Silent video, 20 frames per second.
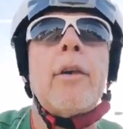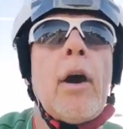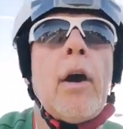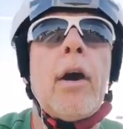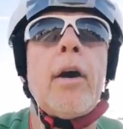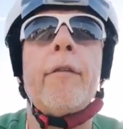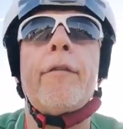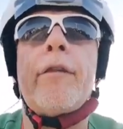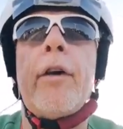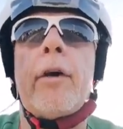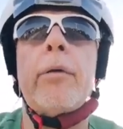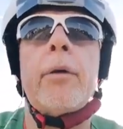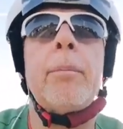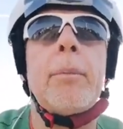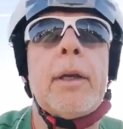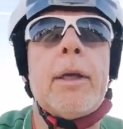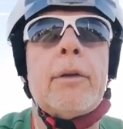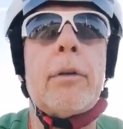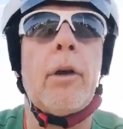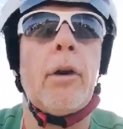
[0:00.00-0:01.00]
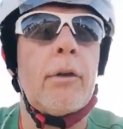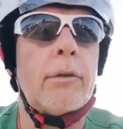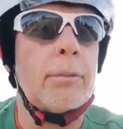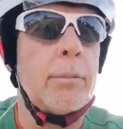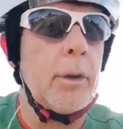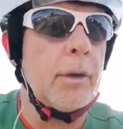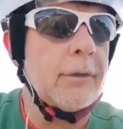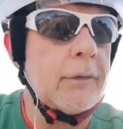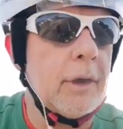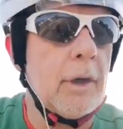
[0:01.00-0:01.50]
I've felt it many times
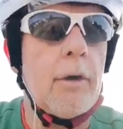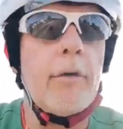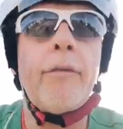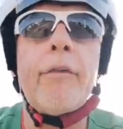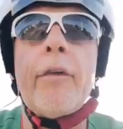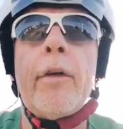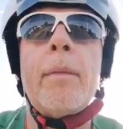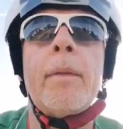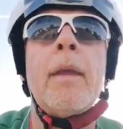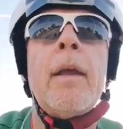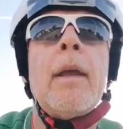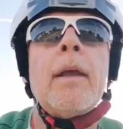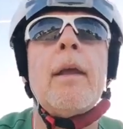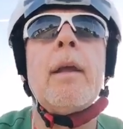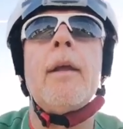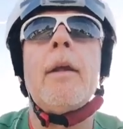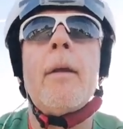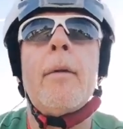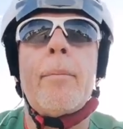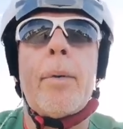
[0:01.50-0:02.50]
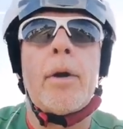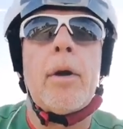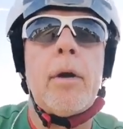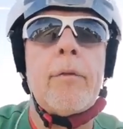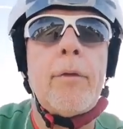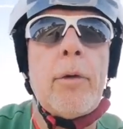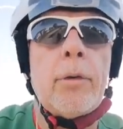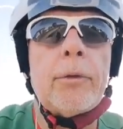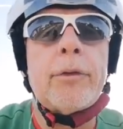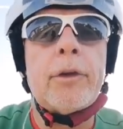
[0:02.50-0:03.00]
myself, but I've
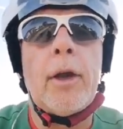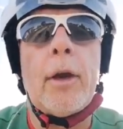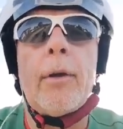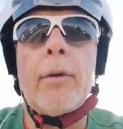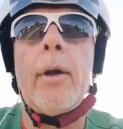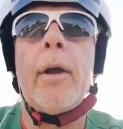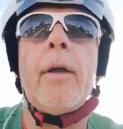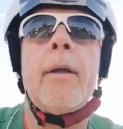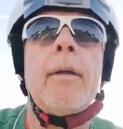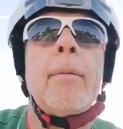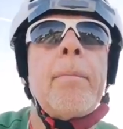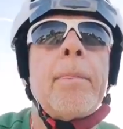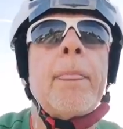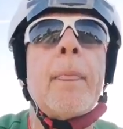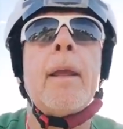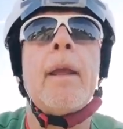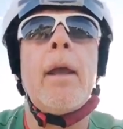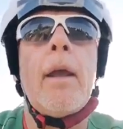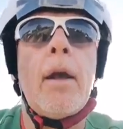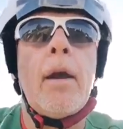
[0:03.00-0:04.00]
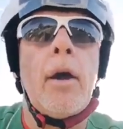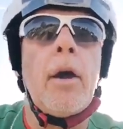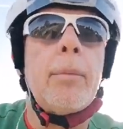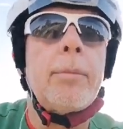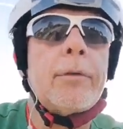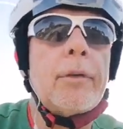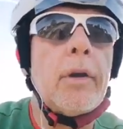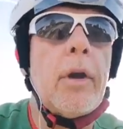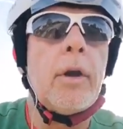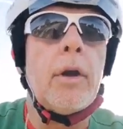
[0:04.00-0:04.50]
also
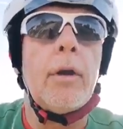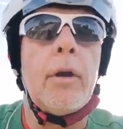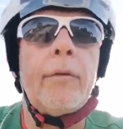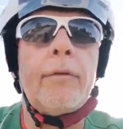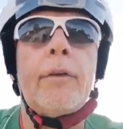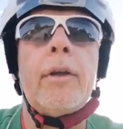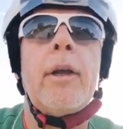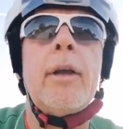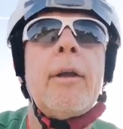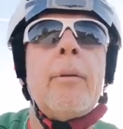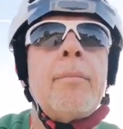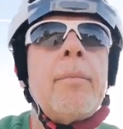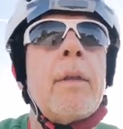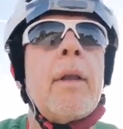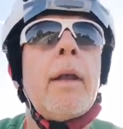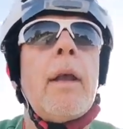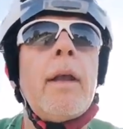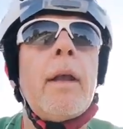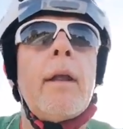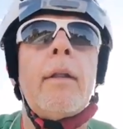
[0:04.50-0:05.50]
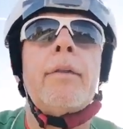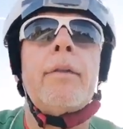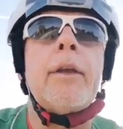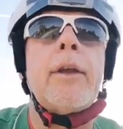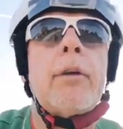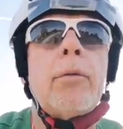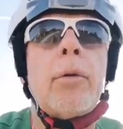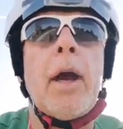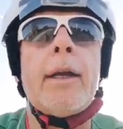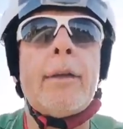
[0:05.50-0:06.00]
observed the
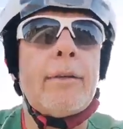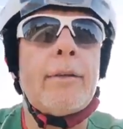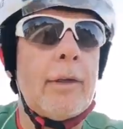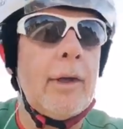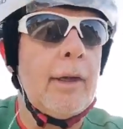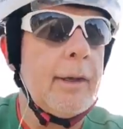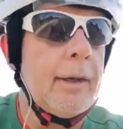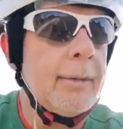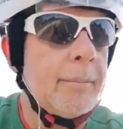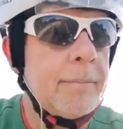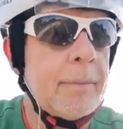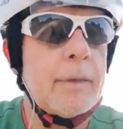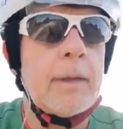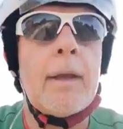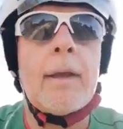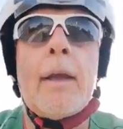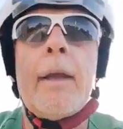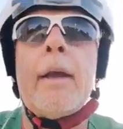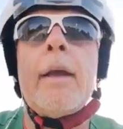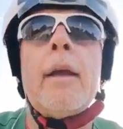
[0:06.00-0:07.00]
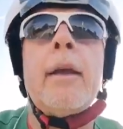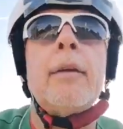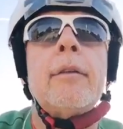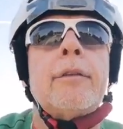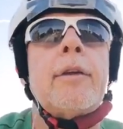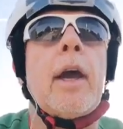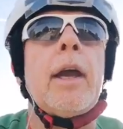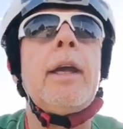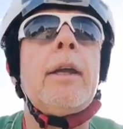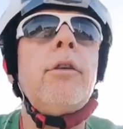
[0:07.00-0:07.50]
great
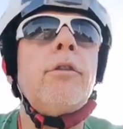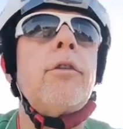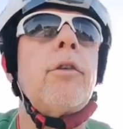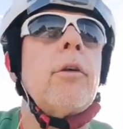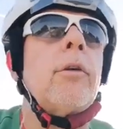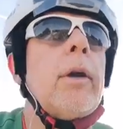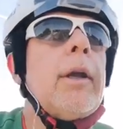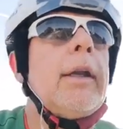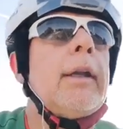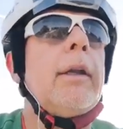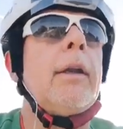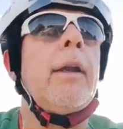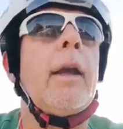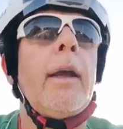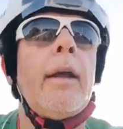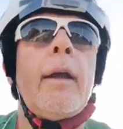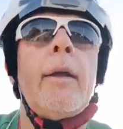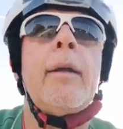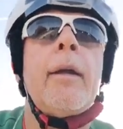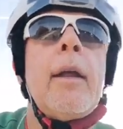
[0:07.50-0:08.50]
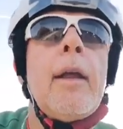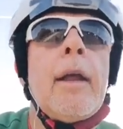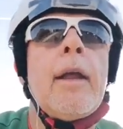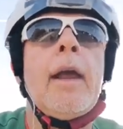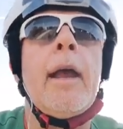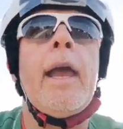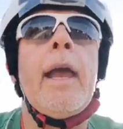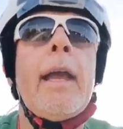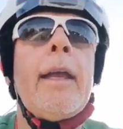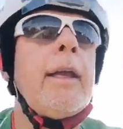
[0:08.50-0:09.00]
danger in
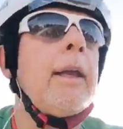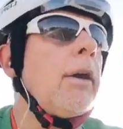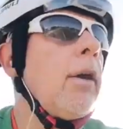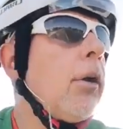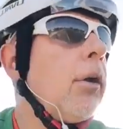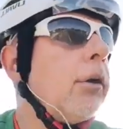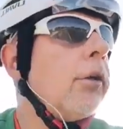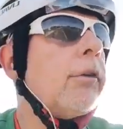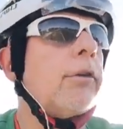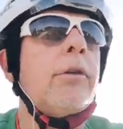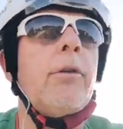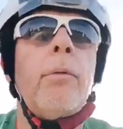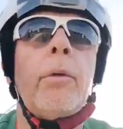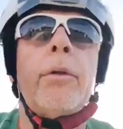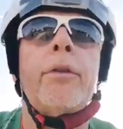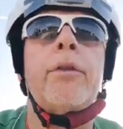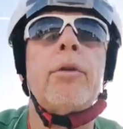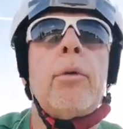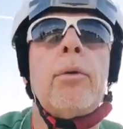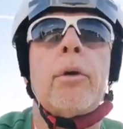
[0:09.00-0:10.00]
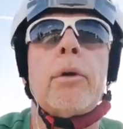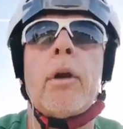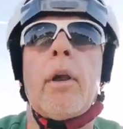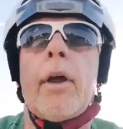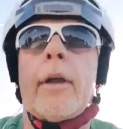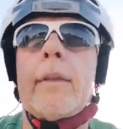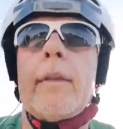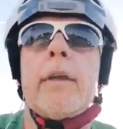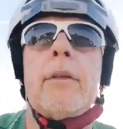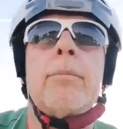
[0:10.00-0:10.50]
hanging on to a thought
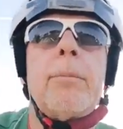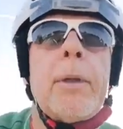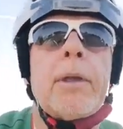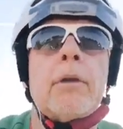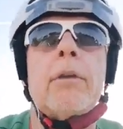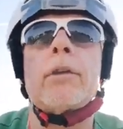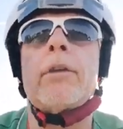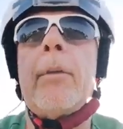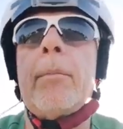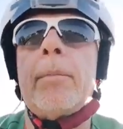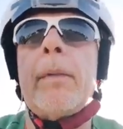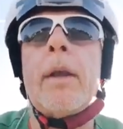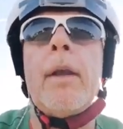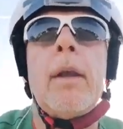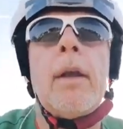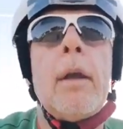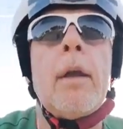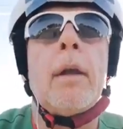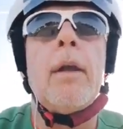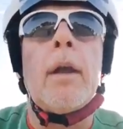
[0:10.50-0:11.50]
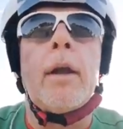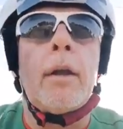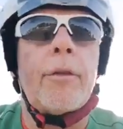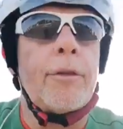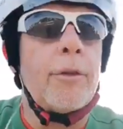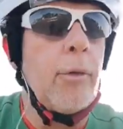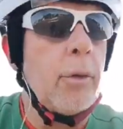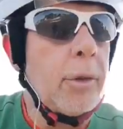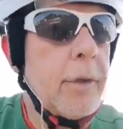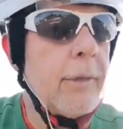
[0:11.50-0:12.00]
like this, because a
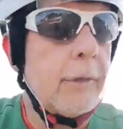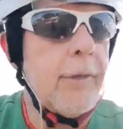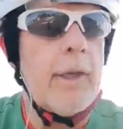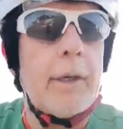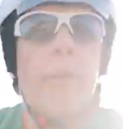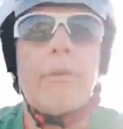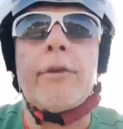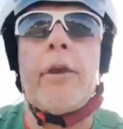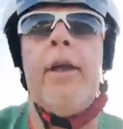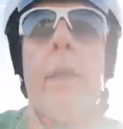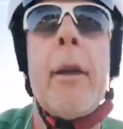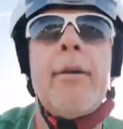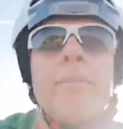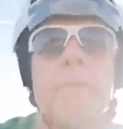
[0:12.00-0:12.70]
thought is energy.